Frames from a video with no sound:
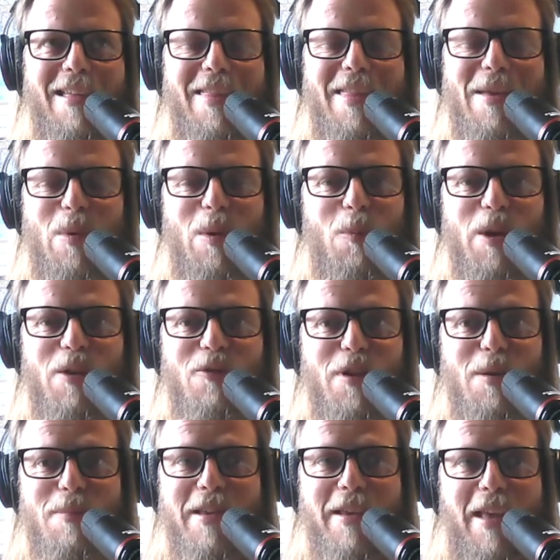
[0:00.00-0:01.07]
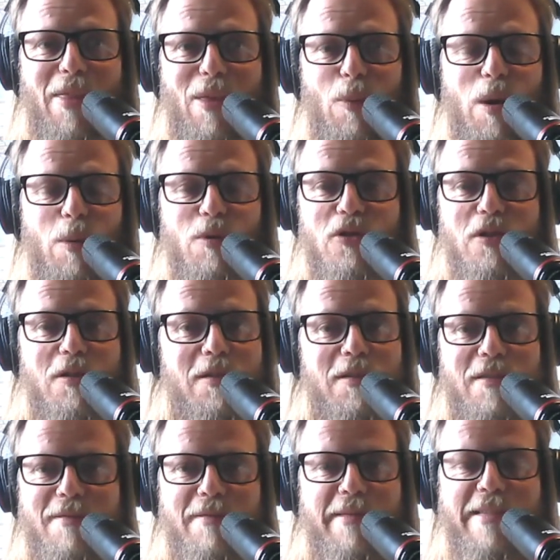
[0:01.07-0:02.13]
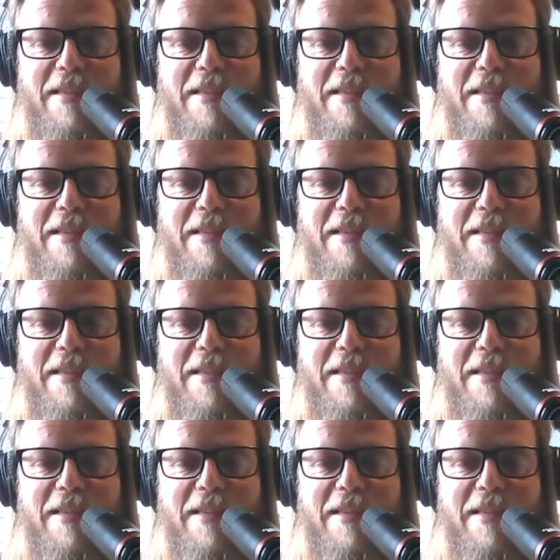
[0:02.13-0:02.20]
then when we tripped together, we would just